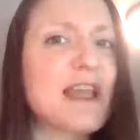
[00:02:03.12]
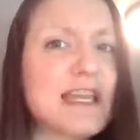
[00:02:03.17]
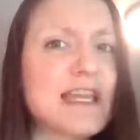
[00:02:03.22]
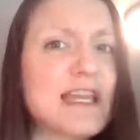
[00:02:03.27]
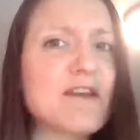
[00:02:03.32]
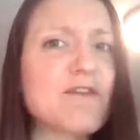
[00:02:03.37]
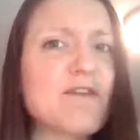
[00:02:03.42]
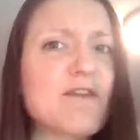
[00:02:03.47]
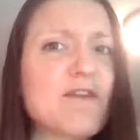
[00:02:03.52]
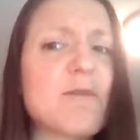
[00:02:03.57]

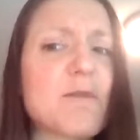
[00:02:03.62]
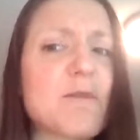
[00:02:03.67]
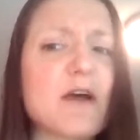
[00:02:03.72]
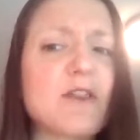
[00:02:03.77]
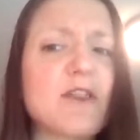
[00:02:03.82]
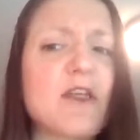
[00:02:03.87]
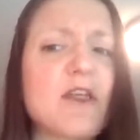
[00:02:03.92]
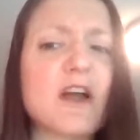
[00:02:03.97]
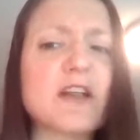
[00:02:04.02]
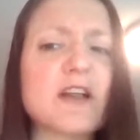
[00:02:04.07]
refraining
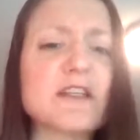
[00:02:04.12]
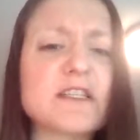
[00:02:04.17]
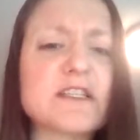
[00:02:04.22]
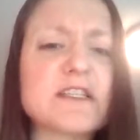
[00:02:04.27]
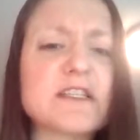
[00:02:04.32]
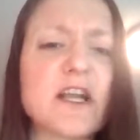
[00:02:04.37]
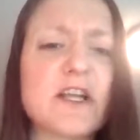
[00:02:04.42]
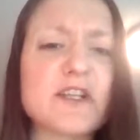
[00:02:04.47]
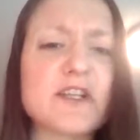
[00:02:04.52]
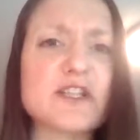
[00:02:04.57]
from a
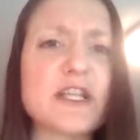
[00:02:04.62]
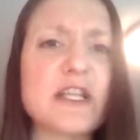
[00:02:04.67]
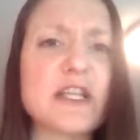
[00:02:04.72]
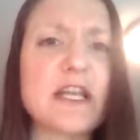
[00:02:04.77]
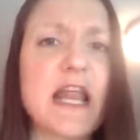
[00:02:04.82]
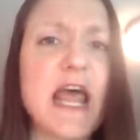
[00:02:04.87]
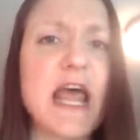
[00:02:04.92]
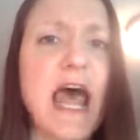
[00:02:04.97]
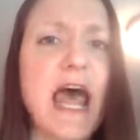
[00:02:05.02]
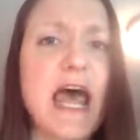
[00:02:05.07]
long
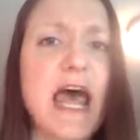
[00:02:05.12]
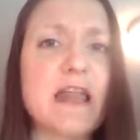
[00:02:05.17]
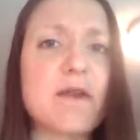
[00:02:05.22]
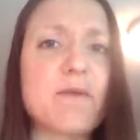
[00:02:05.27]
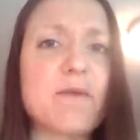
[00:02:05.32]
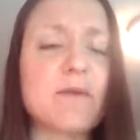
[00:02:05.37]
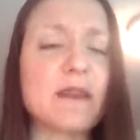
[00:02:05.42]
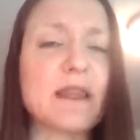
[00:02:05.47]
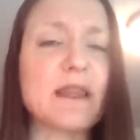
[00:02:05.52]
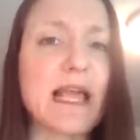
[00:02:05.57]
discussion
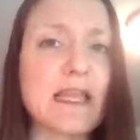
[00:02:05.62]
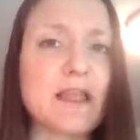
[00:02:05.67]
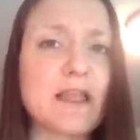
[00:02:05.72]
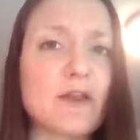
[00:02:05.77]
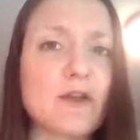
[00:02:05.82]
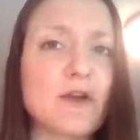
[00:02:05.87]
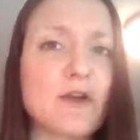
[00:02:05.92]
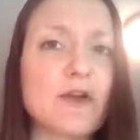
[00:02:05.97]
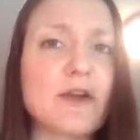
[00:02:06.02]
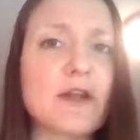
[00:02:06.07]
on
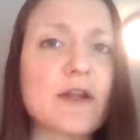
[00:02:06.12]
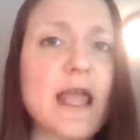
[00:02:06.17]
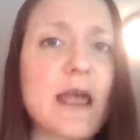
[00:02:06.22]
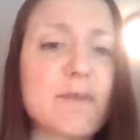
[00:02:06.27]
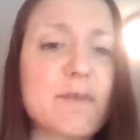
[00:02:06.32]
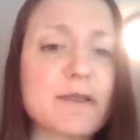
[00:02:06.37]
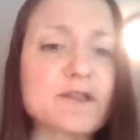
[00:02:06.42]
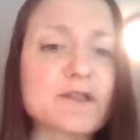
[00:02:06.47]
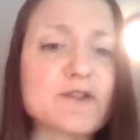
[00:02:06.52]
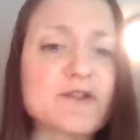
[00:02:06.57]

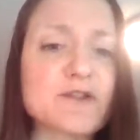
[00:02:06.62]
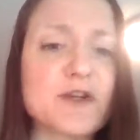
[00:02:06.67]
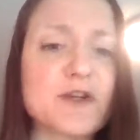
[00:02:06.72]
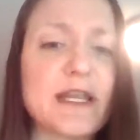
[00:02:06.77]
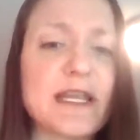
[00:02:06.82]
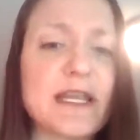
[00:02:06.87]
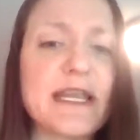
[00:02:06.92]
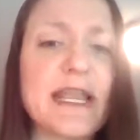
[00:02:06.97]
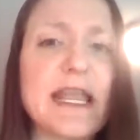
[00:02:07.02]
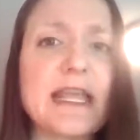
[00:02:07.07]
molecular
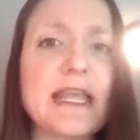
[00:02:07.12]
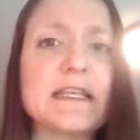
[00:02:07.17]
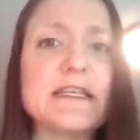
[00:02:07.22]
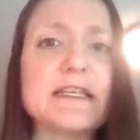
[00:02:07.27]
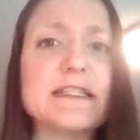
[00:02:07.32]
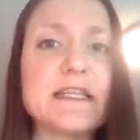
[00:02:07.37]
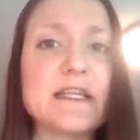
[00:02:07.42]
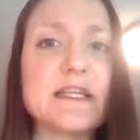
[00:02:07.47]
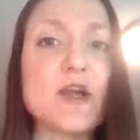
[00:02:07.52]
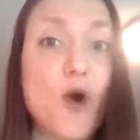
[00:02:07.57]

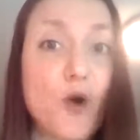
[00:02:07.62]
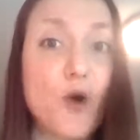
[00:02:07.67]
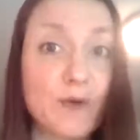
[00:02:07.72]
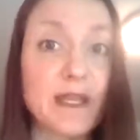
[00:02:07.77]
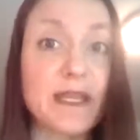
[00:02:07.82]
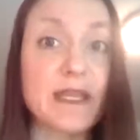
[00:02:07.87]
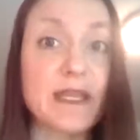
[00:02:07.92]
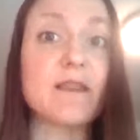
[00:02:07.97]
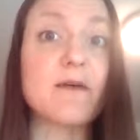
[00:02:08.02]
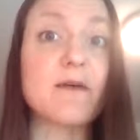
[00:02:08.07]
chemistry and
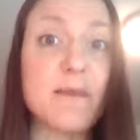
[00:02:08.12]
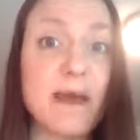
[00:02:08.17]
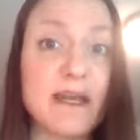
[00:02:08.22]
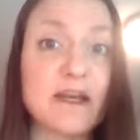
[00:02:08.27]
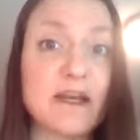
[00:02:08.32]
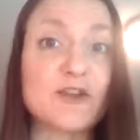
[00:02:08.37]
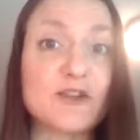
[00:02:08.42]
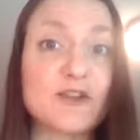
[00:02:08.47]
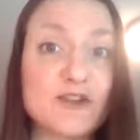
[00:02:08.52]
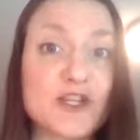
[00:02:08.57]
decoding
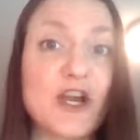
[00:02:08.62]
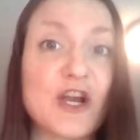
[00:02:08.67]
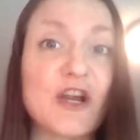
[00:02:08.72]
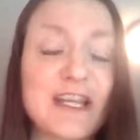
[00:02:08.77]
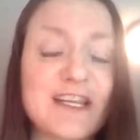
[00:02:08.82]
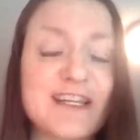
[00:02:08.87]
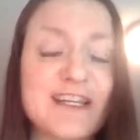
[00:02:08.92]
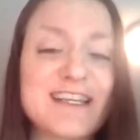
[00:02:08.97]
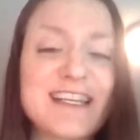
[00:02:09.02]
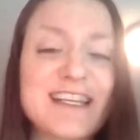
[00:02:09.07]
the
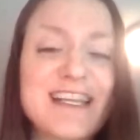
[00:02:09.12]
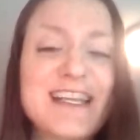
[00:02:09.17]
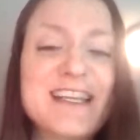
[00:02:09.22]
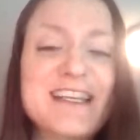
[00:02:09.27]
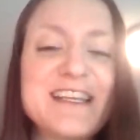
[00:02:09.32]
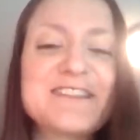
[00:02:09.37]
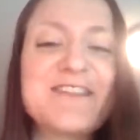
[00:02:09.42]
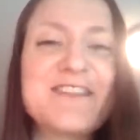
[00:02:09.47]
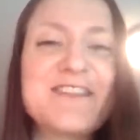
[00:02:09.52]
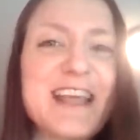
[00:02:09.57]
medical jargon.
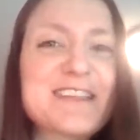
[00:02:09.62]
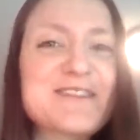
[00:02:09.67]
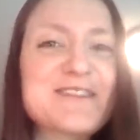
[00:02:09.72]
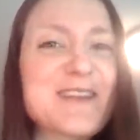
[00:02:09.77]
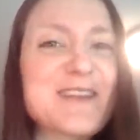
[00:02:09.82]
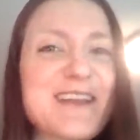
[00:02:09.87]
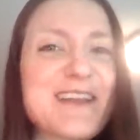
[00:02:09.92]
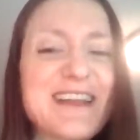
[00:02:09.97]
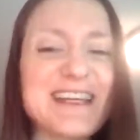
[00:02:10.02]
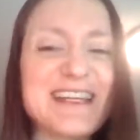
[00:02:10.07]

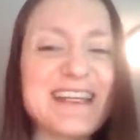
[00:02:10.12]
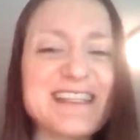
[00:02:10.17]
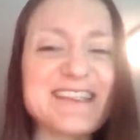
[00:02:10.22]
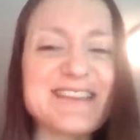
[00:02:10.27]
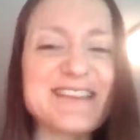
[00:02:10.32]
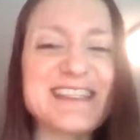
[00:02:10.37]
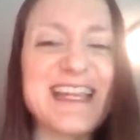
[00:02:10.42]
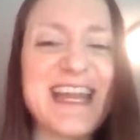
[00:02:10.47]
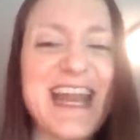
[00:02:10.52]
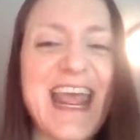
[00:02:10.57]
So that's what I'm
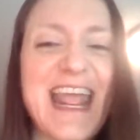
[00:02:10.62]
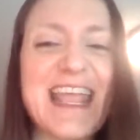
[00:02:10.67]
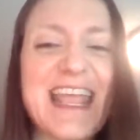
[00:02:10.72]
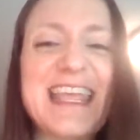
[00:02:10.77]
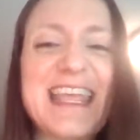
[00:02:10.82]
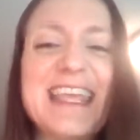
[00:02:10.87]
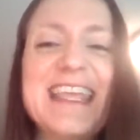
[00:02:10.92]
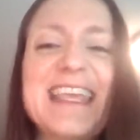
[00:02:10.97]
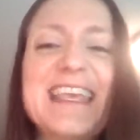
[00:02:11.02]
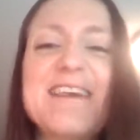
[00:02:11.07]
going to do
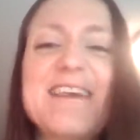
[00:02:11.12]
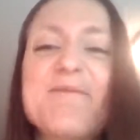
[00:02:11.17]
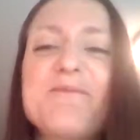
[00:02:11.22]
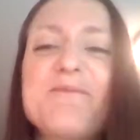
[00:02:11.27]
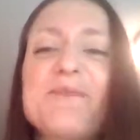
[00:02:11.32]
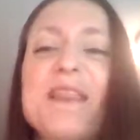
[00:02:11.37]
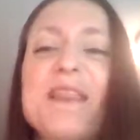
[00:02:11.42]
today.